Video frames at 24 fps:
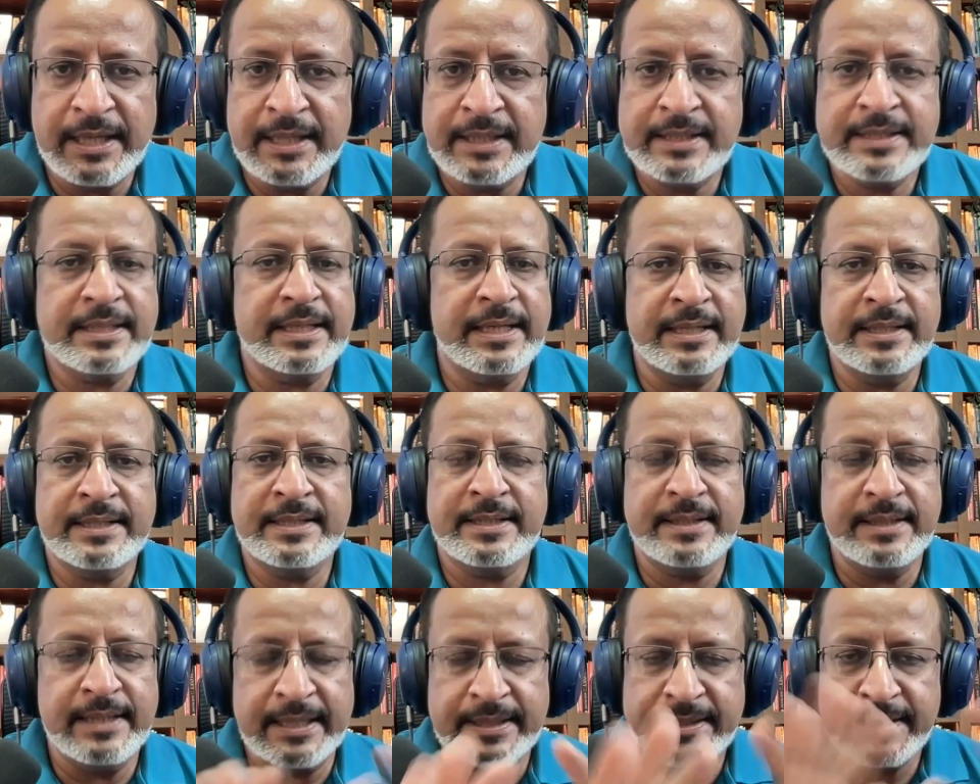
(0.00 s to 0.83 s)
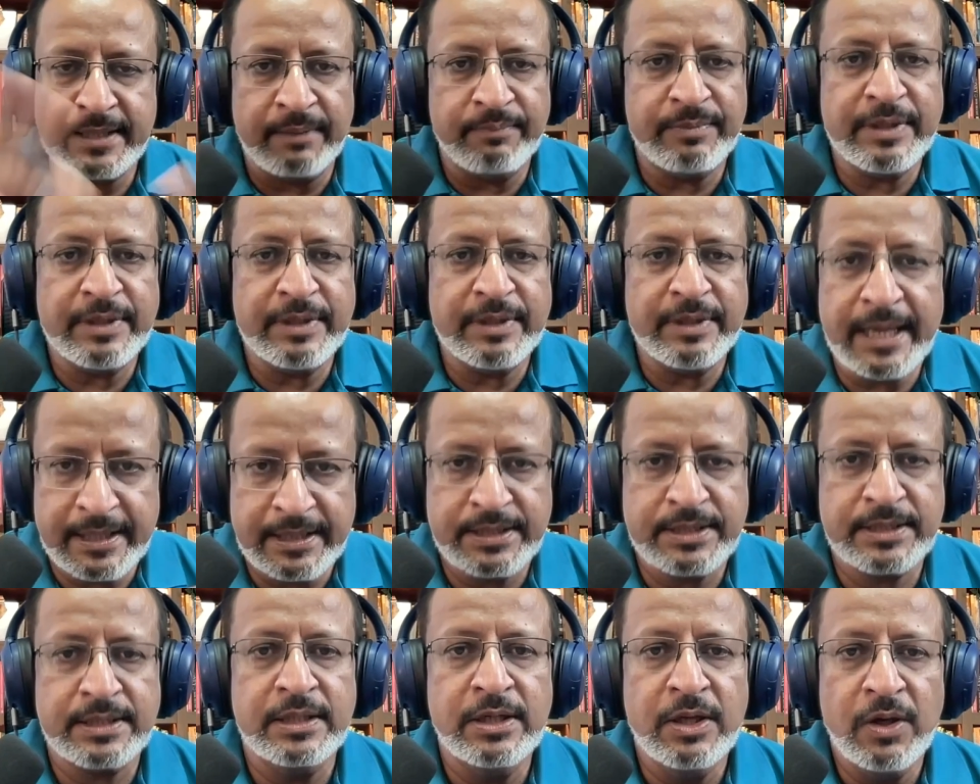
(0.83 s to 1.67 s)
It's there's something
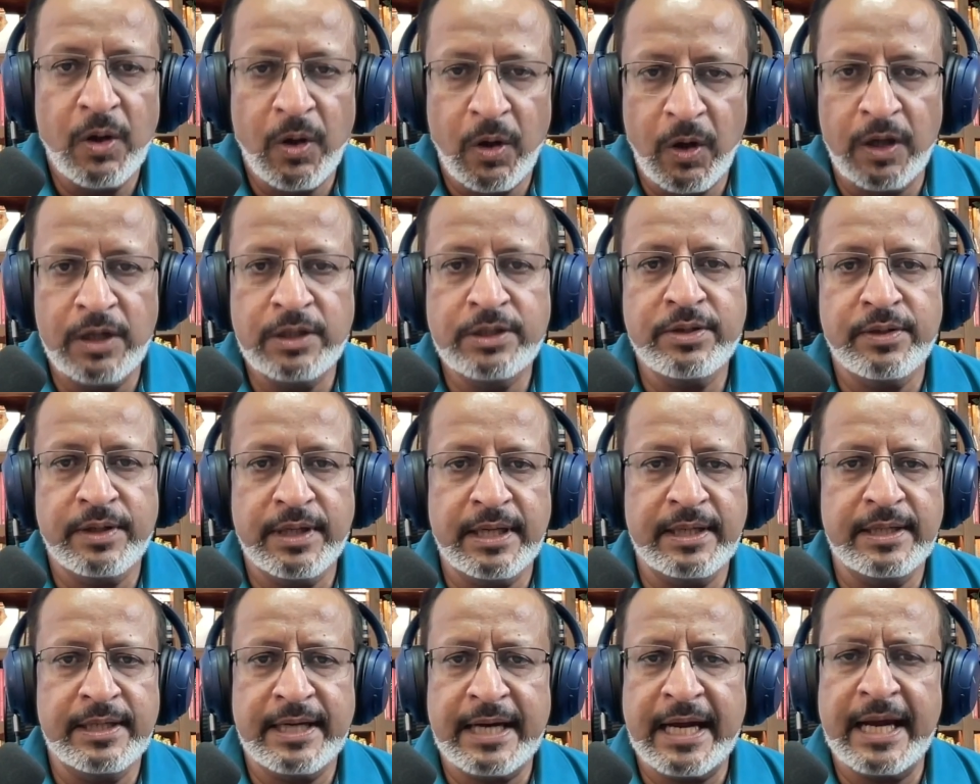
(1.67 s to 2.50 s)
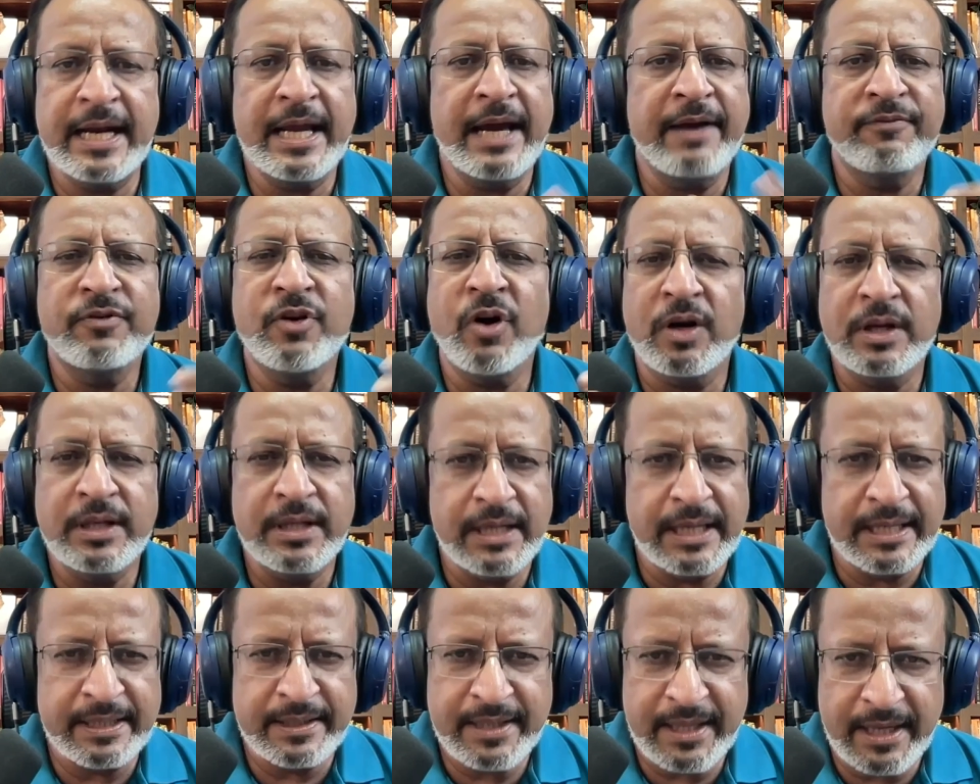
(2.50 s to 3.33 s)
else altogether. And I've gone
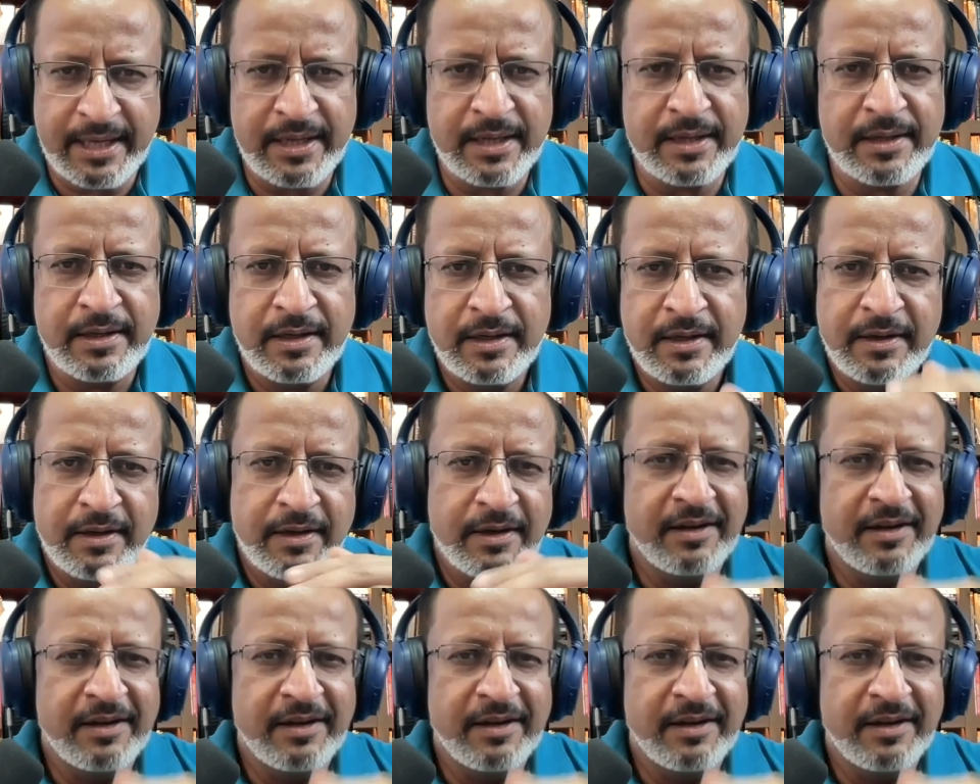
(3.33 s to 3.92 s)
the entire